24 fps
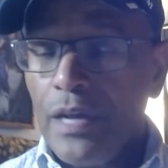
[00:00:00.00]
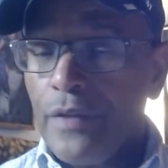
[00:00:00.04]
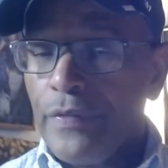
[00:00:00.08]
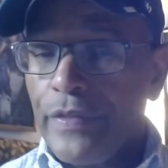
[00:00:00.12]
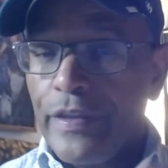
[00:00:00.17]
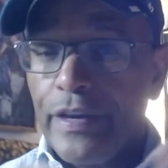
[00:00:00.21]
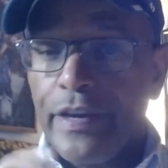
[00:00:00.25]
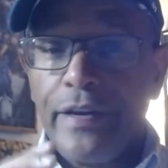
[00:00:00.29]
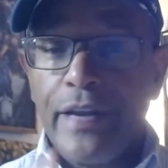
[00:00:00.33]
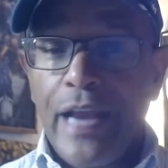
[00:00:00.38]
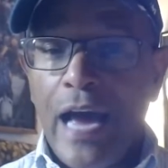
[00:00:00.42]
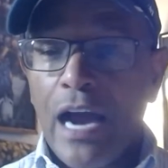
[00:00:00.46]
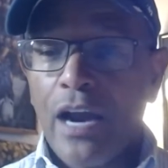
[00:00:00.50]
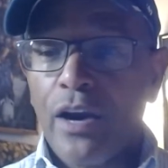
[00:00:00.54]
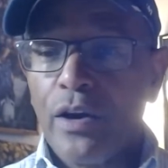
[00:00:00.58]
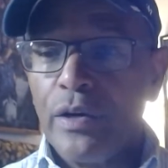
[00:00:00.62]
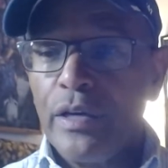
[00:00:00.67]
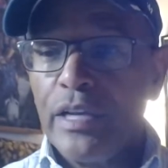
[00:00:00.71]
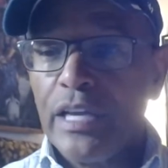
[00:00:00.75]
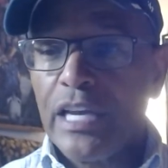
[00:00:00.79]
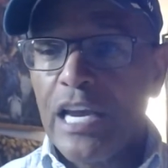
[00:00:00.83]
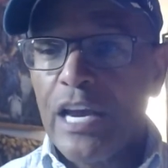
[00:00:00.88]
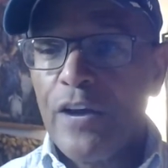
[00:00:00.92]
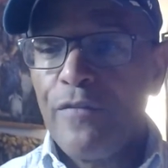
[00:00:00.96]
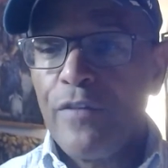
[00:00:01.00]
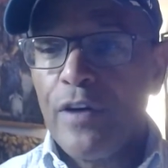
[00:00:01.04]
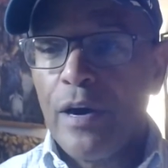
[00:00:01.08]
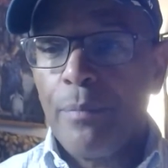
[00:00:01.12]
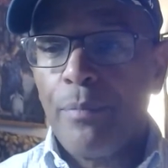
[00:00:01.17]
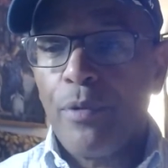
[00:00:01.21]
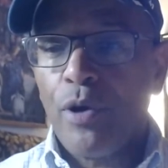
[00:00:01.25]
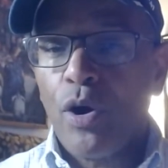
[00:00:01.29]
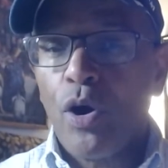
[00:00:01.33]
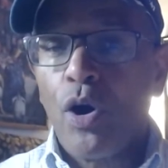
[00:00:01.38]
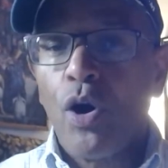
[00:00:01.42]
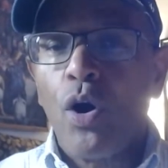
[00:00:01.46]
They're not going to give
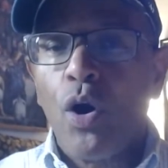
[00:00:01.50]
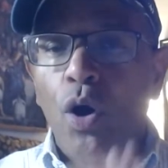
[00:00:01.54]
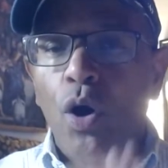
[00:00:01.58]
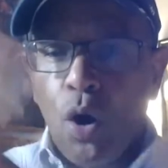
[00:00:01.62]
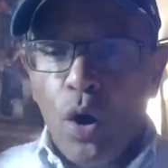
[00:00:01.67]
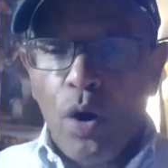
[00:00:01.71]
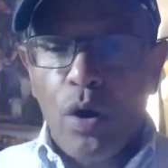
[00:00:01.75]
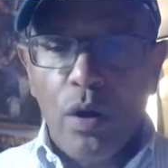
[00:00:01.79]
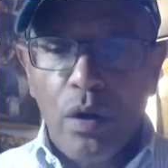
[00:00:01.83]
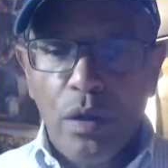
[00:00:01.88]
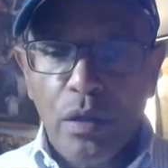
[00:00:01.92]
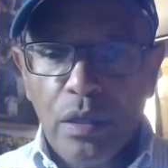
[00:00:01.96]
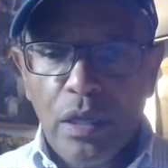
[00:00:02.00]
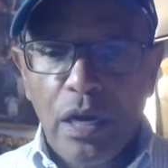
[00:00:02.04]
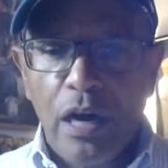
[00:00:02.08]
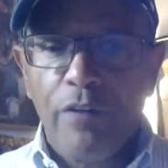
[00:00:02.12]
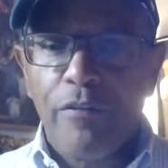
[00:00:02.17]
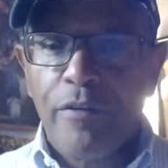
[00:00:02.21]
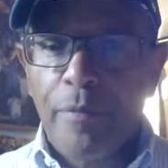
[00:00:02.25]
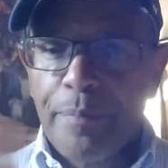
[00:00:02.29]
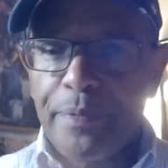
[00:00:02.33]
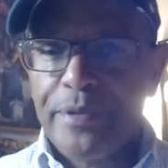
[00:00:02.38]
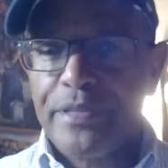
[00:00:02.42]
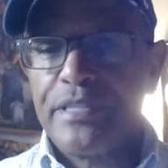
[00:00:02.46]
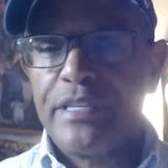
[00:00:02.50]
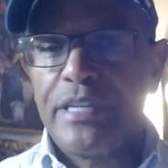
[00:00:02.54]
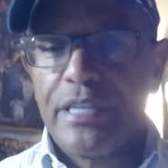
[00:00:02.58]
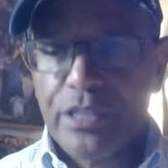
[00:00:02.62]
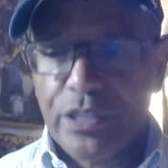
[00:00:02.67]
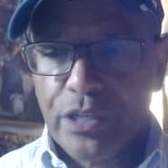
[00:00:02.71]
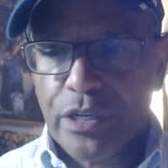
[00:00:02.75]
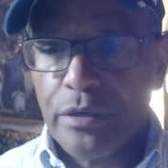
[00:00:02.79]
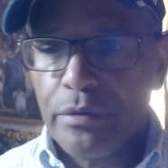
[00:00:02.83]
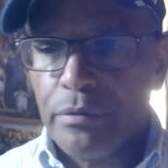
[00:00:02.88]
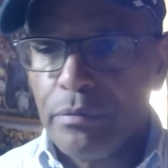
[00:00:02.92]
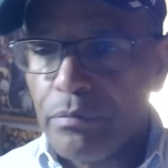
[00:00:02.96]
up all of a
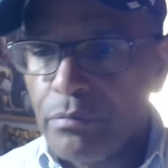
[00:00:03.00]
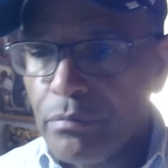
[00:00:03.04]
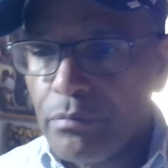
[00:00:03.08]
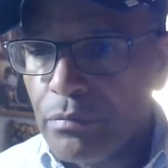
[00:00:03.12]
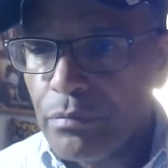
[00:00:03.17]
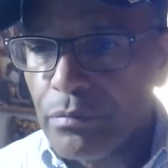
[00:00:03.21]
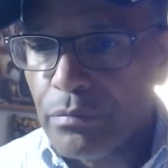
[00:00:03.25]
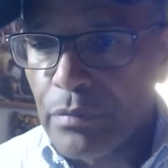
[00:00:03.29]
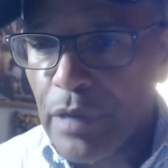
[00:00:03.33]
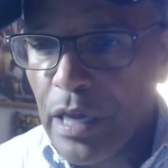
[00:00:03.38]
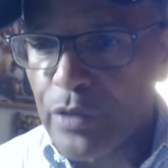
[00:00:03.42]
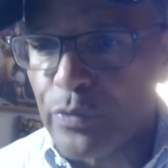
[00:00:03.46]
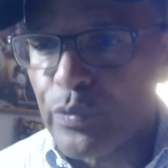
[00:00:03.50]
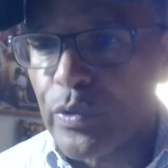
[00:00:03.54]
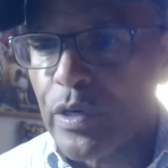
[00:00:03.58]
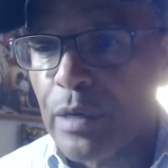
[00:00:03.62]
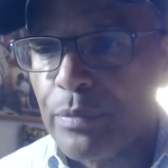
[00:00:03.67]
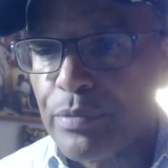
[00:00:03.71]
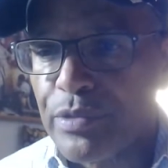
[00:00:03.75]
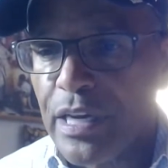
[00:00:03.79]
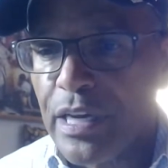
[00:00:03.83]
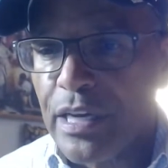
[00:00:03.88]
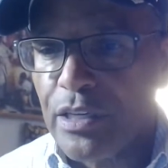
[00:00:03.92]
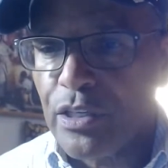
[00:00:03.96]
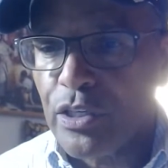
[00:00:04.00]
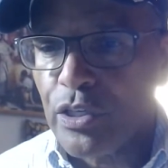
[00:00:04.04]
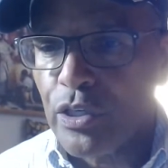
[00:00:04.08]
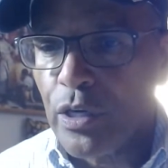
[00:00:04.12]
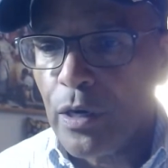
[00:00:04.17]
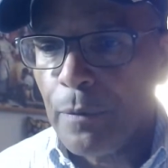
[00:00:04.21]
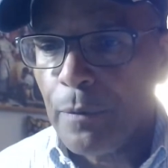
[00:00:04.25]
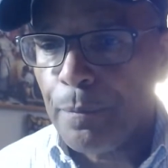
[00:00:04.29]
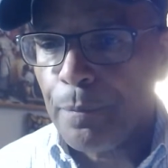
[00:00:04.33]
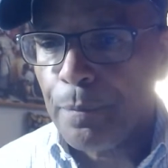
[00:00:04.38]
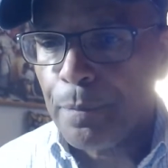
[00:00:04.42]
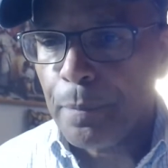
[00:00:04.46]
position. That's what I'm saying to you.
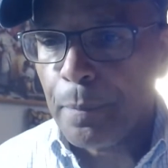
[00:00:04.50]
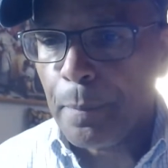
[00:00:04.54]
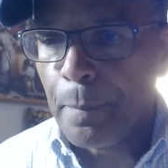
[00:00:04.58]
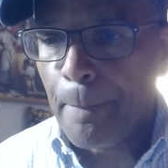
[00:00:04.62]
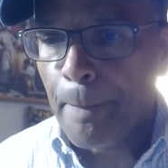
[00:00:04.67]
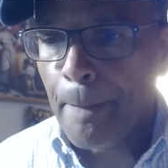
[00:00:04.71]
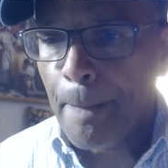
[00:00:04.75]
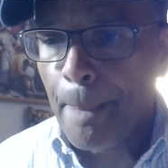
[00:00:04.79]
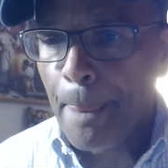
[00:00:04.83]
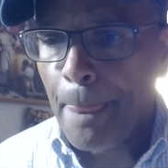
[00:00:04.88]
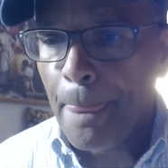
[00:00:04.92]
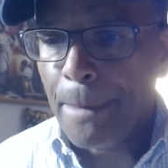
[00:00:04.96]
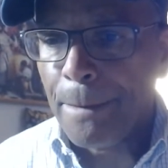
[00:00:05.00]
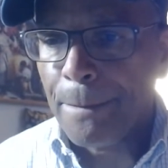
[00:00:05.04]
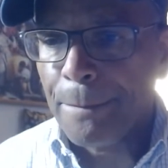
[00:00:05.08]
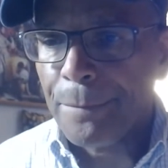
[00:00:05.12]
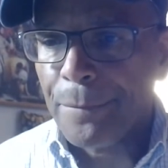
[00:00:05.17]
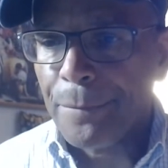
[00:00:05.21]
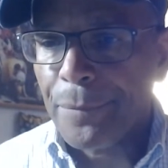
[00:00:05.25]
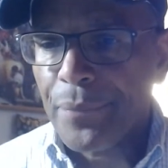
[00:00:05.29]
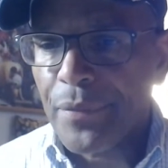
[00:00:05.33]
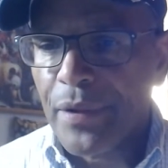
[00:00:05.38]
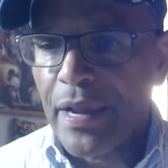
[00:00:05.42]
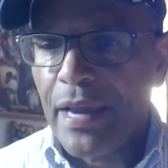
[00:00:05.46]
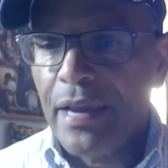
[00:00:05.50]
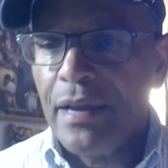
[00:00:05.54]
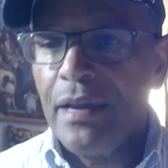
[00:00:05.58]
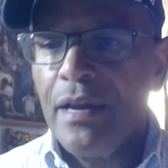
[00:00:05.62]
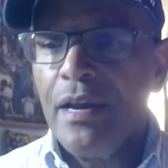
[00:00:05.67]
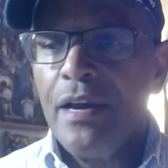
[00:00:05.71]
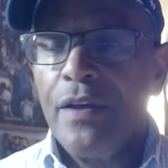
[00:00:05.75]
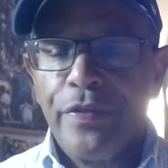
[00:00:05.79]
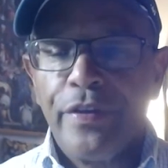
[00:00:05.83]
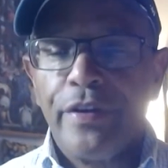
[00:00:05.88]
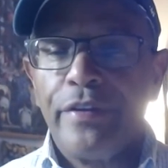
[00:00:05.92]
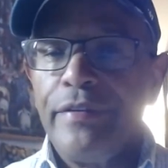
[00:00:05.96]
Okay?
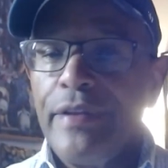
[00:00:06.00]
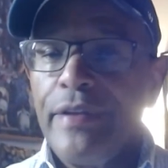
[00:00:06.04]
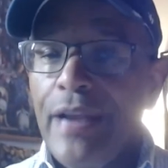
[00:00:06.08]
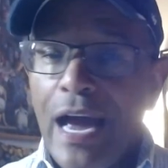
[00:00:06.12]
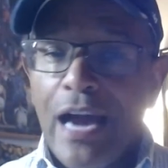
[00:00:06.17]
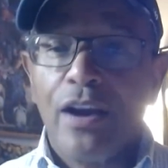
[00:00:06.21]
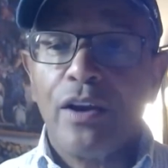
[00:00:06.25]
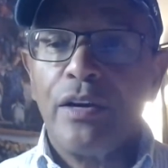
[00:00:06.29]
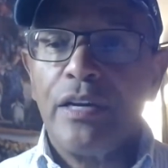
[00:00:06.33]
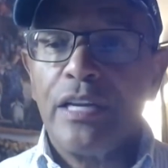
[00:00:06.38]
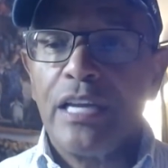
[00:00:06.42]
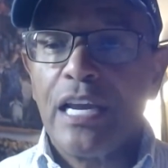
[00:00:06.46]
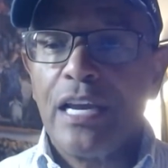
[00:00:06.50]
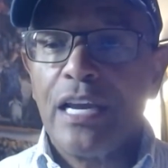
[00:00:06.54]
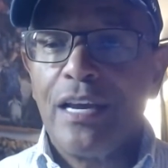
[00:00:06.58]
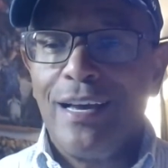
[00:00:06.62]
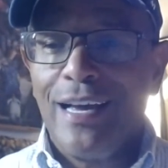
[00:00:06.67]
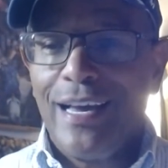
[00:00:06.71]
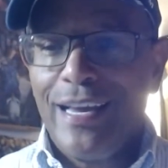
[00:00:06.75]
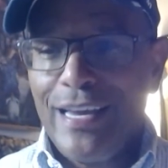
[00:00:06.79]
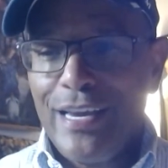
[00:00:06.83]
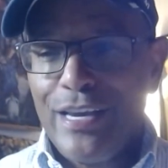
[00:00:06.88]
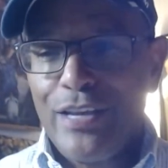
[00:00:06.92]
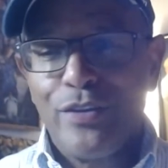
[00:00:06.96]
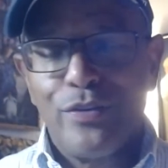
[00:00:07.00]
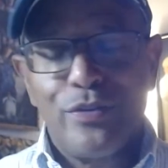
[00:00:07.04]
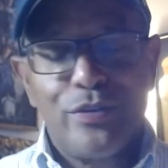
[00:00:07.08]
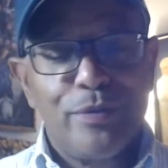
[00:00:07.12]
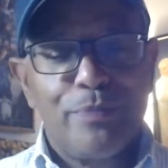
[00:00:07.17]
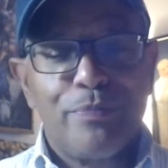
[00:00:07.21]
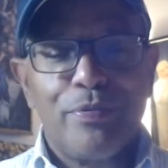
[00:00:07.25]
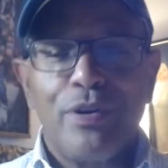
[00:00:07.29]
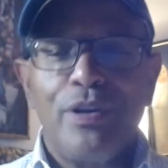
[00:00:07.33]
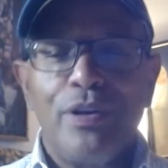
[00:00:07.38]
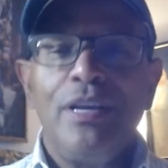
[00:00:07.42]
They're not going to get, I hear you.